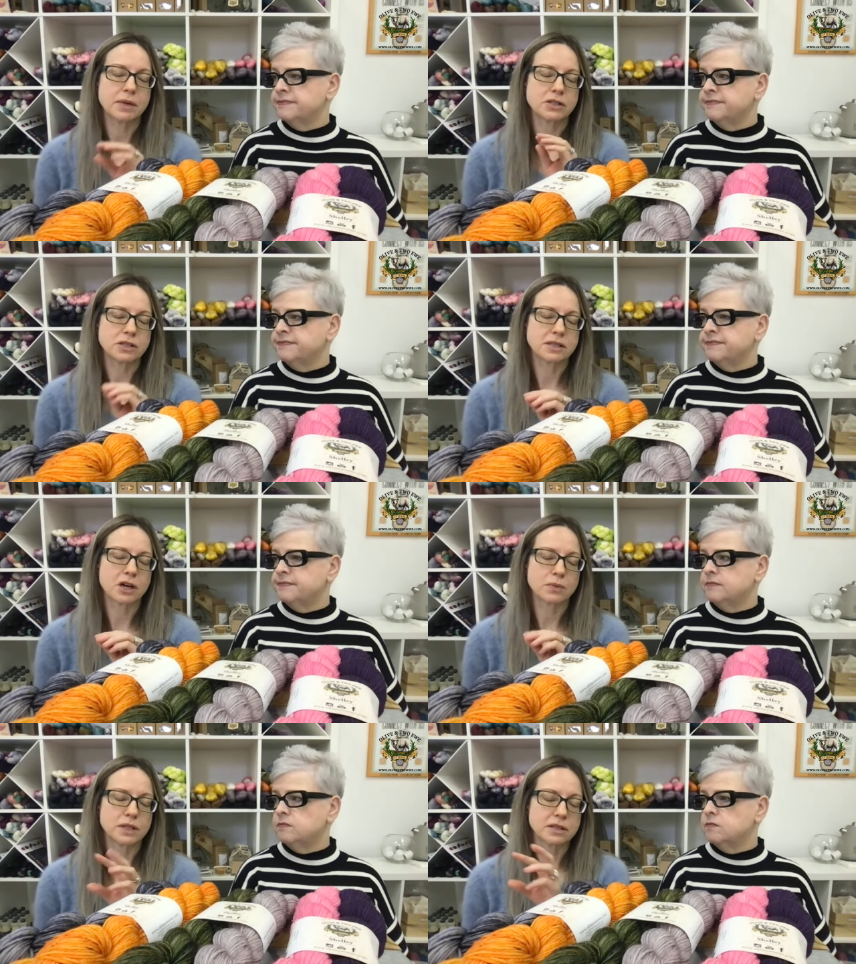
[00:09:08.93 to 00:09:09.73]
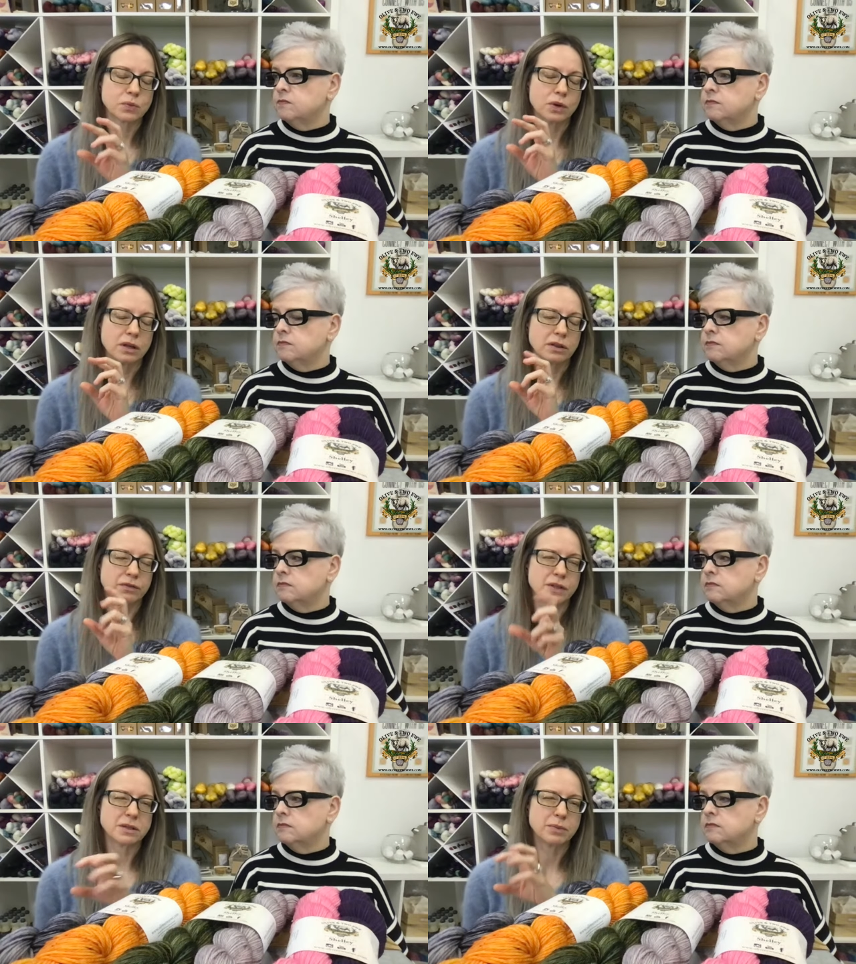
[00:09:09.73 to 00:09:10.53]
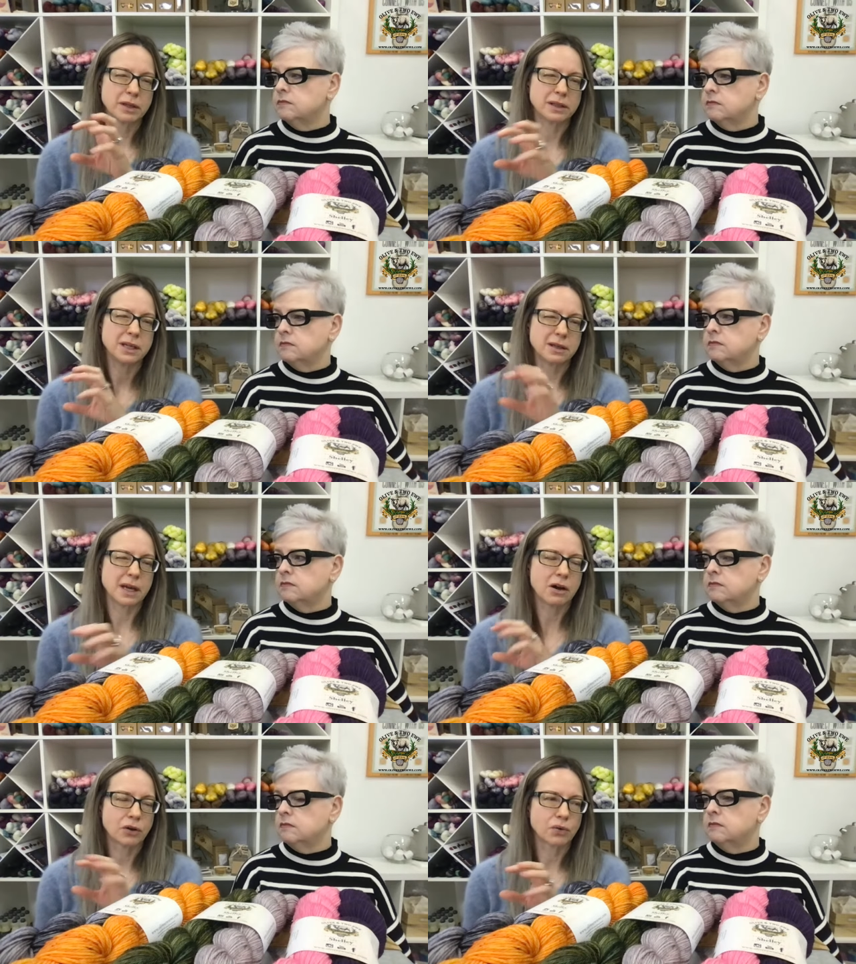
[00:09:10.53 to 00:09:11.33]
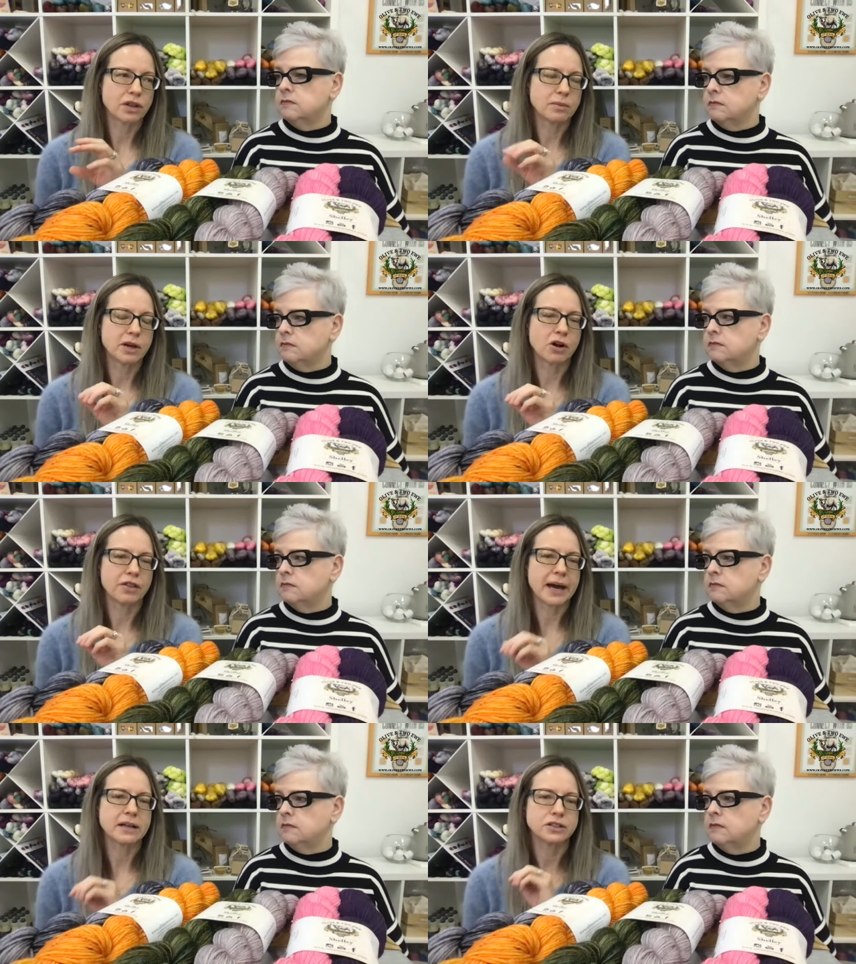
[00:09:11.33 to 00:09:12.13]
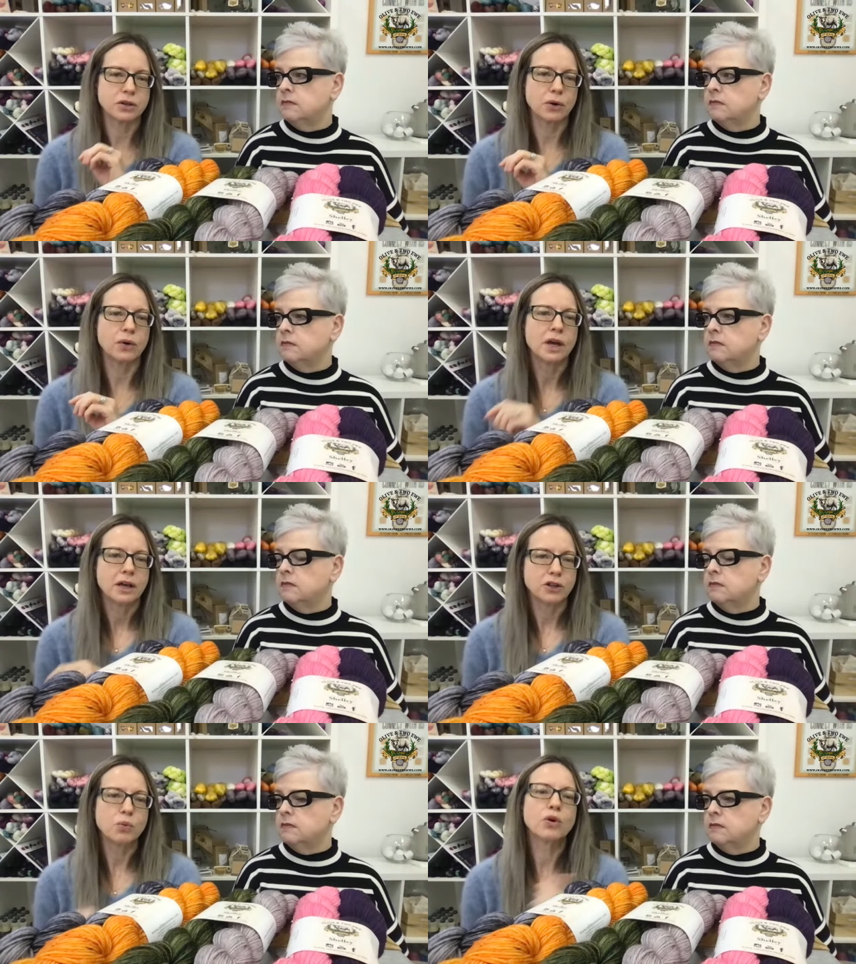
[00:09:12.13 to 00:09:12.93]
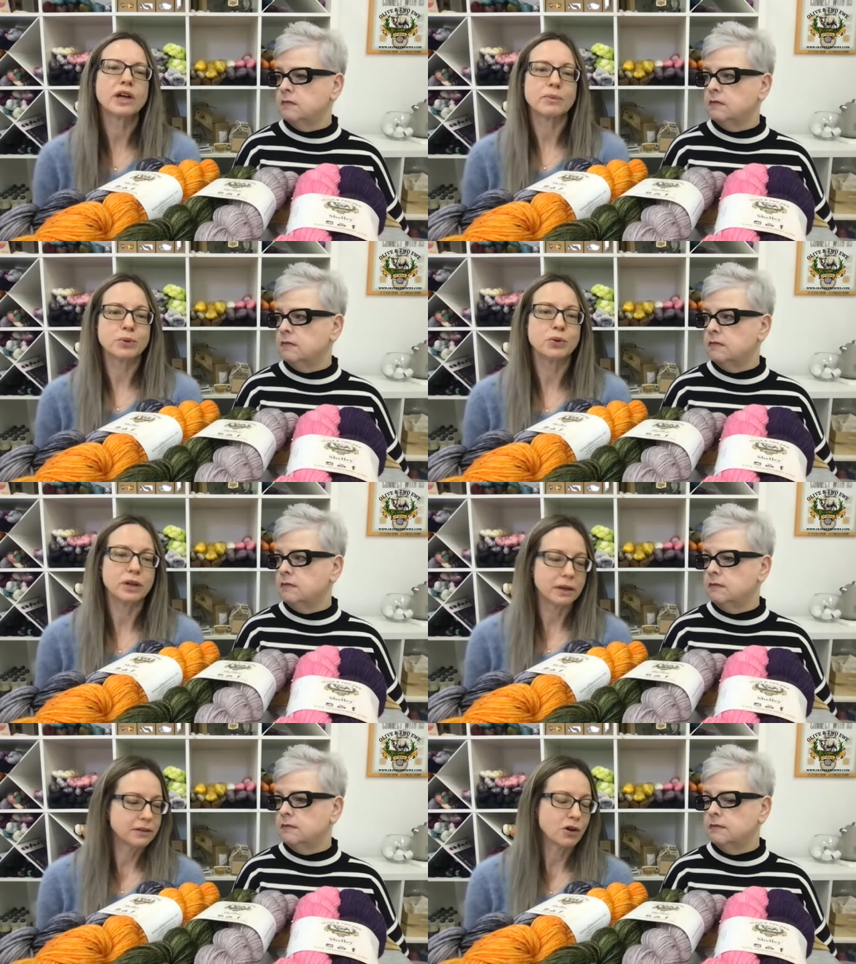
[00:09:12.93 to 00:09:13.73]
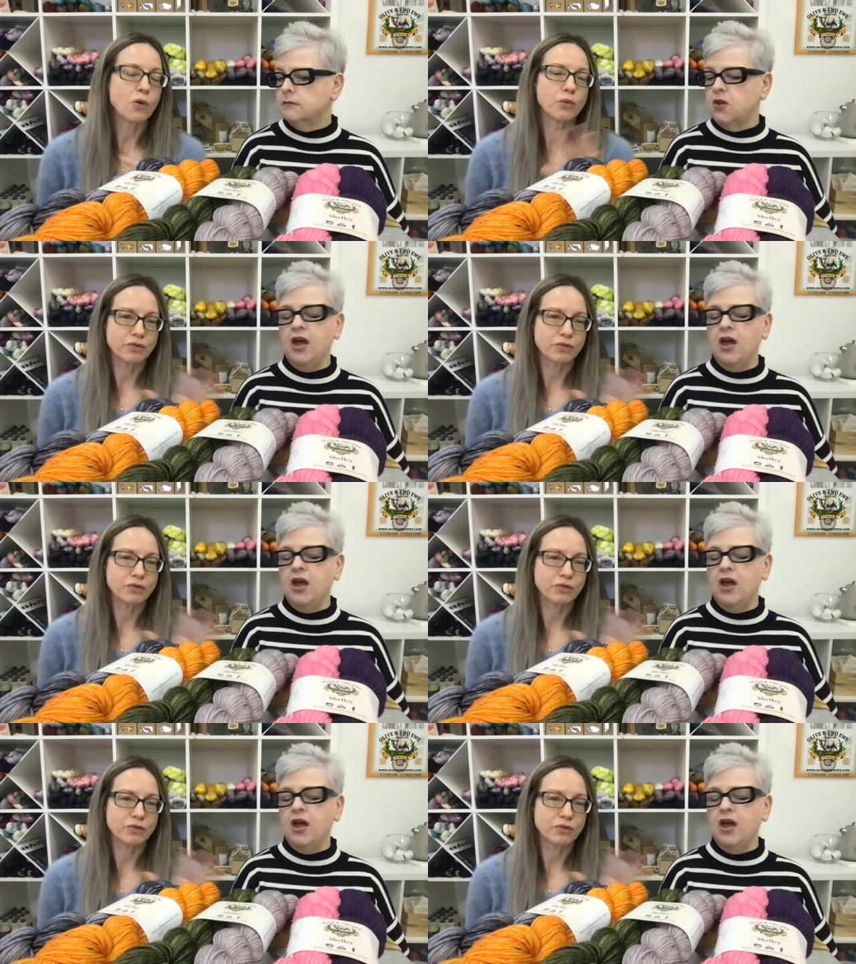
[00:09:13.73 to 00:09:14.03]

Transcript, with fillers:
Speaker 1: It just helps us with visibility and the algorithm and all that. So you will get booted. Don't